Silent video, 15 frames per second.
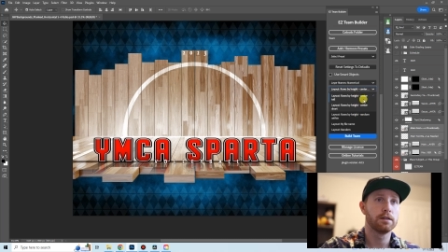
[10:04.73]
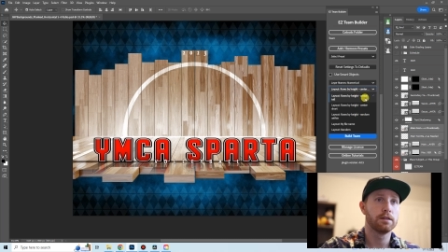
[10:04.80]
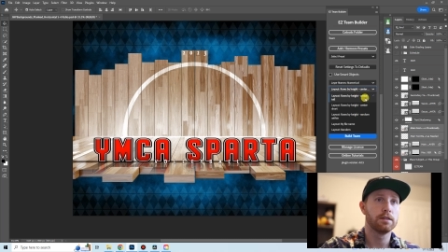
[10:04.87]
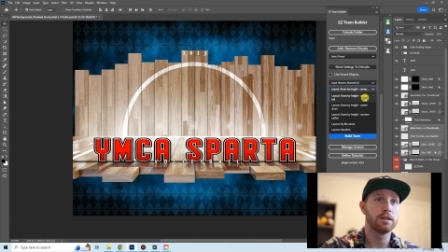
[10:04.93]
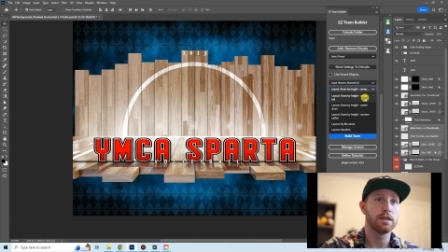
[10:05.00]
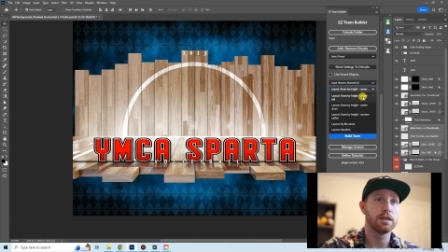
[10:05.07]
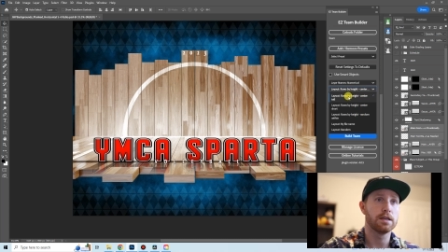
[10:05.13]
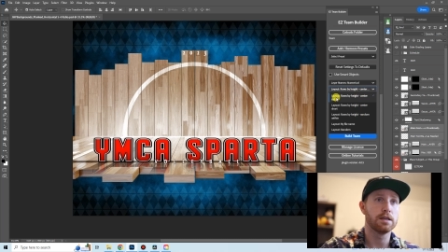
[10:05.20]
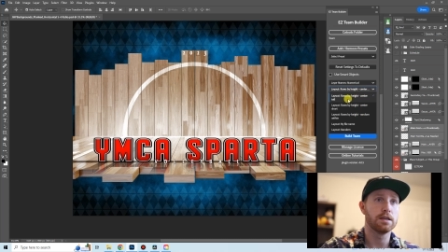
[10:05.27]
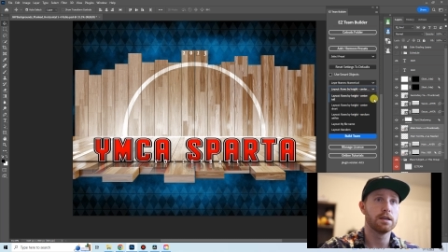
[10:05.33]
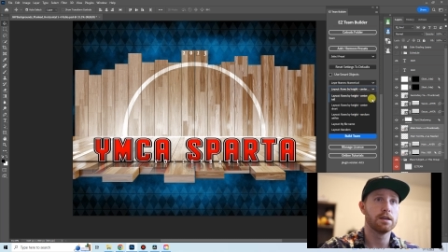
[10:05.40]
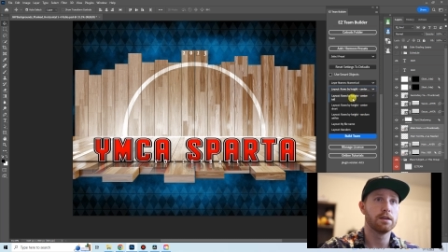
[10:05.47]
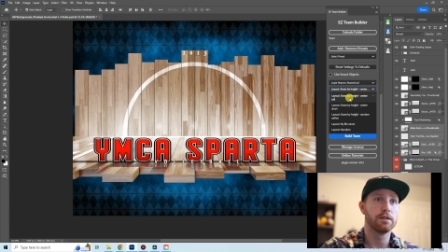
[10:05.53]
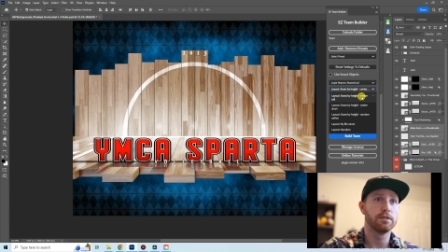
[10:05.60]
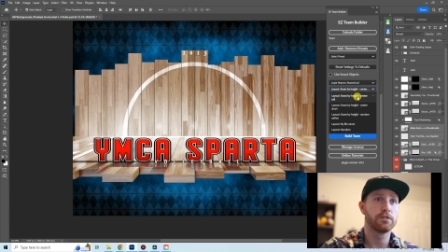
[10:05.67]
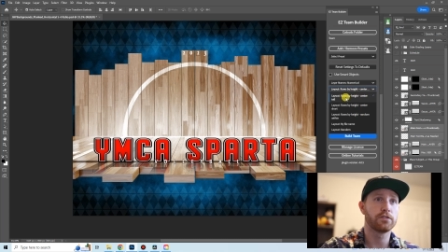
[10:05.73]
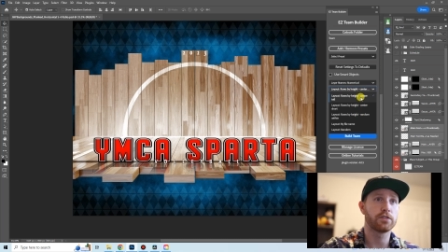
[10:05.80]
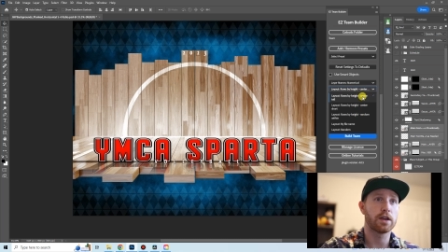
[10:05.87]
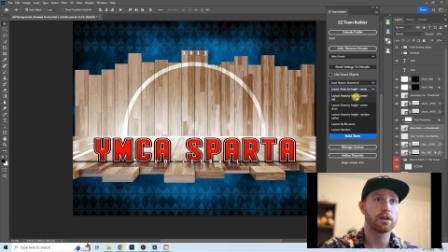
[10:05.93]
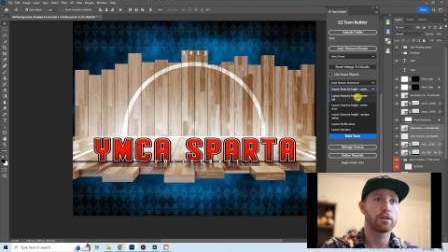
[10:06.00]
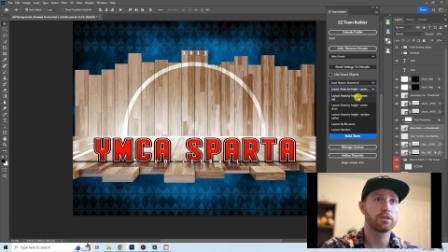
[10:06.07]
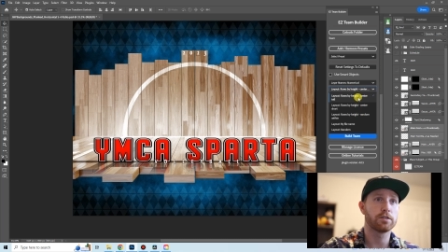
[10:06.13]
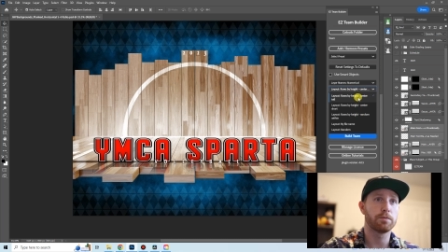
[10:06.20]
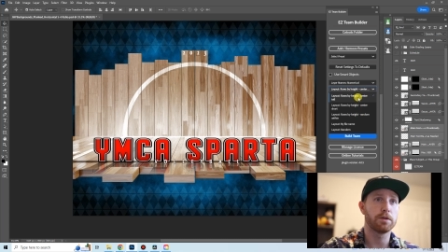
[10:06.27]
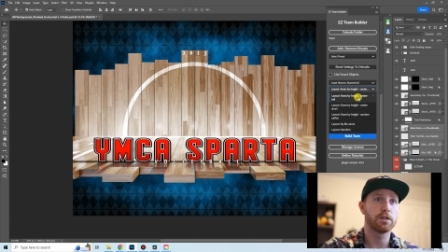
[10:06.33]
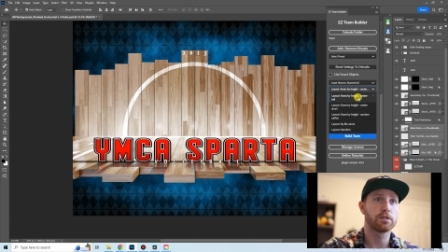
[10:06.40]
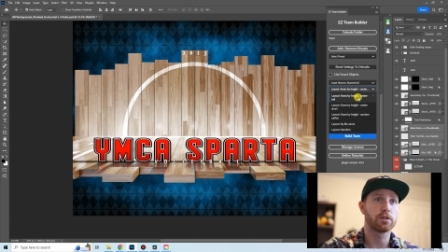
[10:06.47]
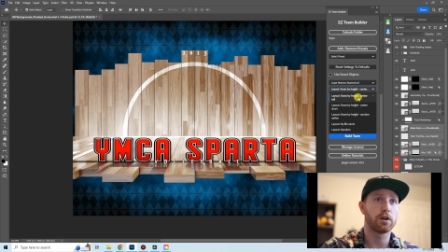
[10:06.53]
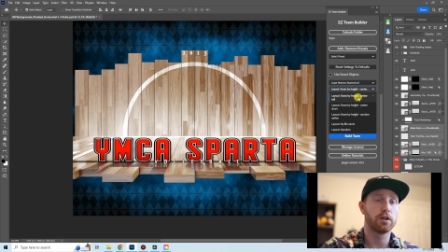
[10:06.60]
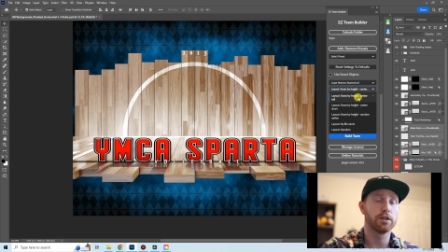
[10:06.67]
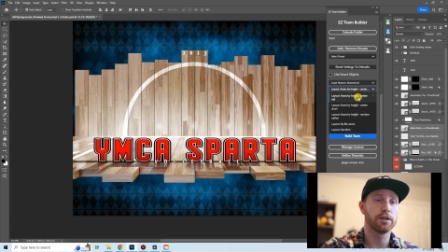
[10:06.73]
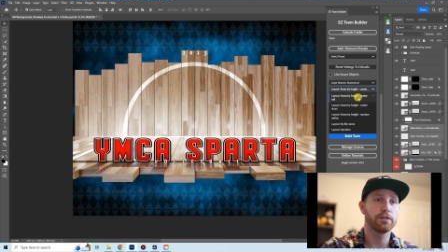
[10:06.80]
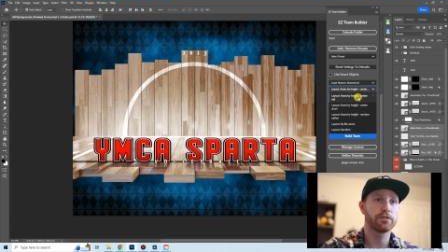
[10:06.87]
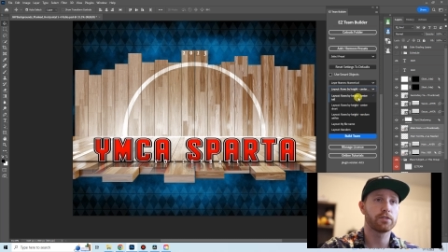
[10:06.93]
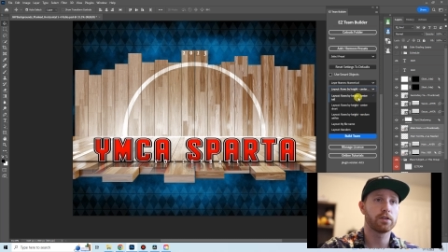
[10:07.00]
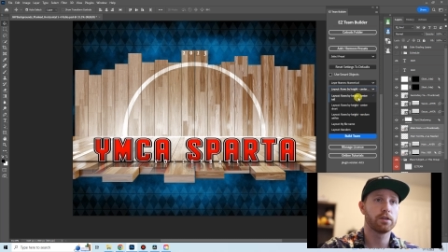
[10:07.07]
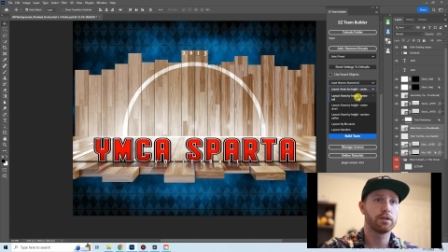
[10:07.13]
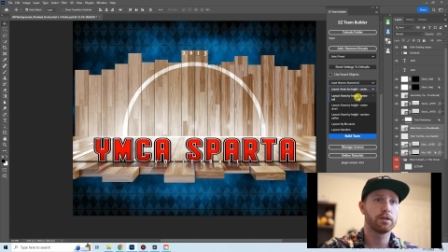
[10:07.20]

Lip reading: the center to be the tallest.